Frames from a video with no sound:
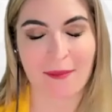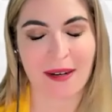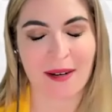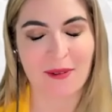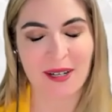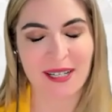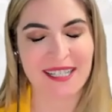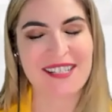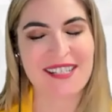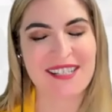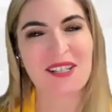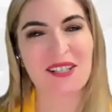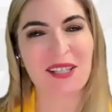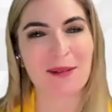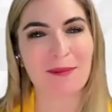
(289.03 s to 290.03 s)
And we're going to
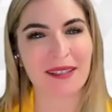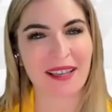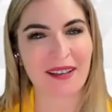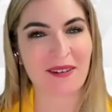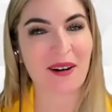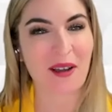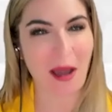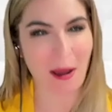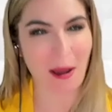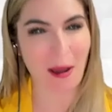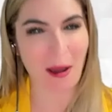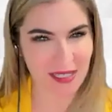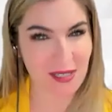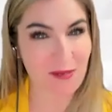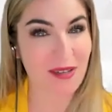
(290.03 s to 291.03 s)
touch a little bit later on a couple
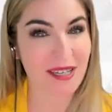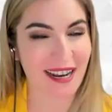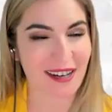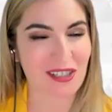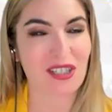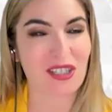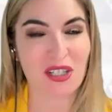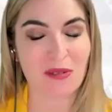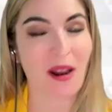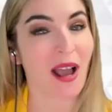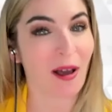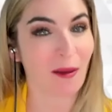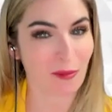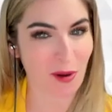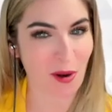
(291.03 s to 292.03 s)
things that we can actually do to
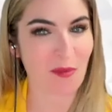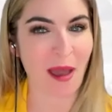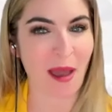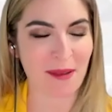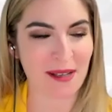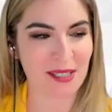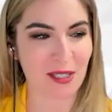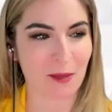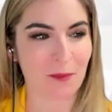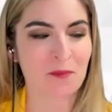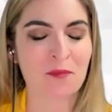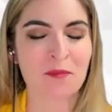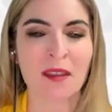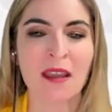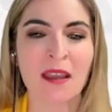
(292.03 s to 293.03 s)
help grow that muscle.
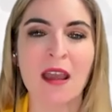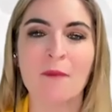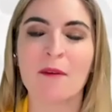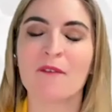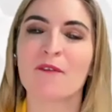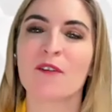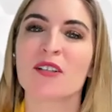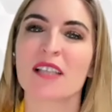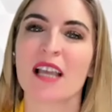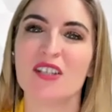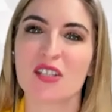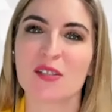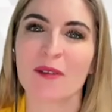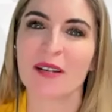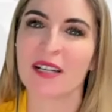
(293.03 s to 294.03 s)
But first, I
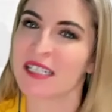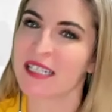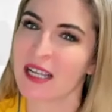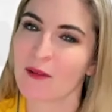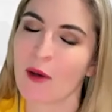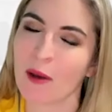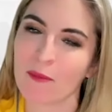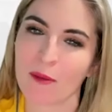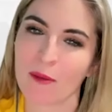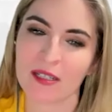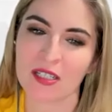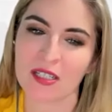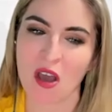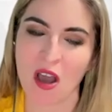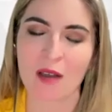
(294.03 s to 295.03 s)
just wanted to take one moment
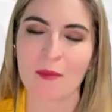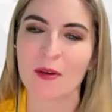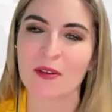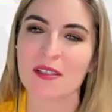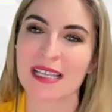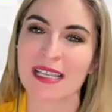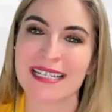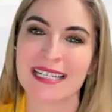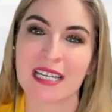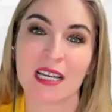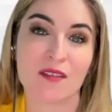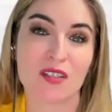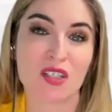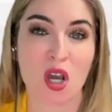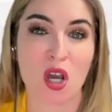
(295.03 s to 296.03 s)
to talk about this idea
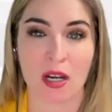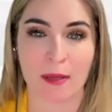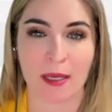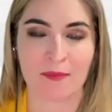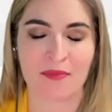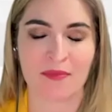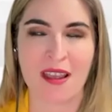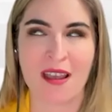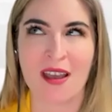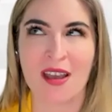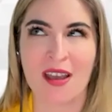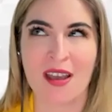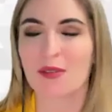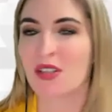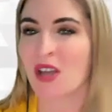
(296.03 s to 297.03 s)
of autonomy.
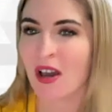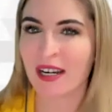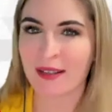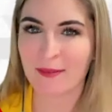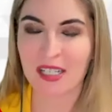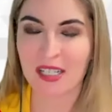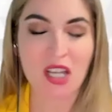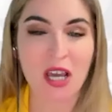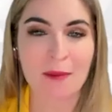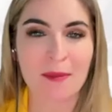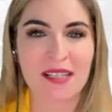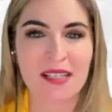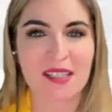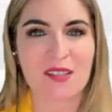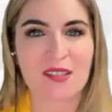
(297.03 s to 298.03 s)
So
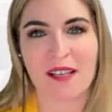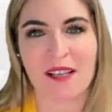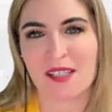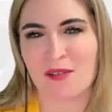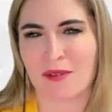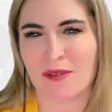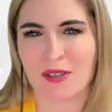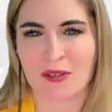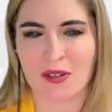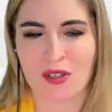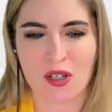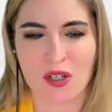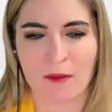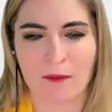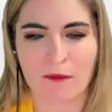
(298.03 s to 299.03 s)
autonomy is this fancy research
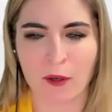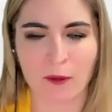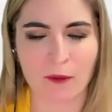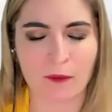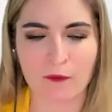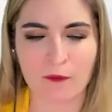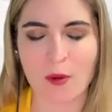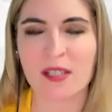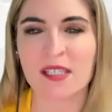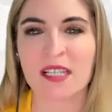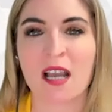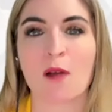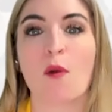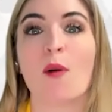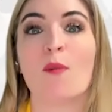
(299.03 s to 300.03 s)
term for focusing
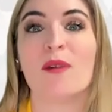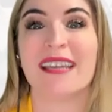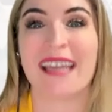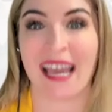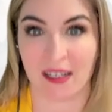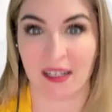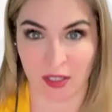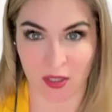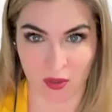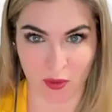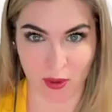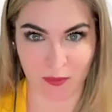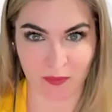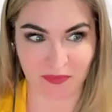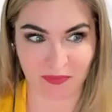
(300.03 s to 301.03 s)
on what we can
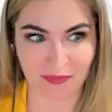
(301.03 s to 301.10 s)
control.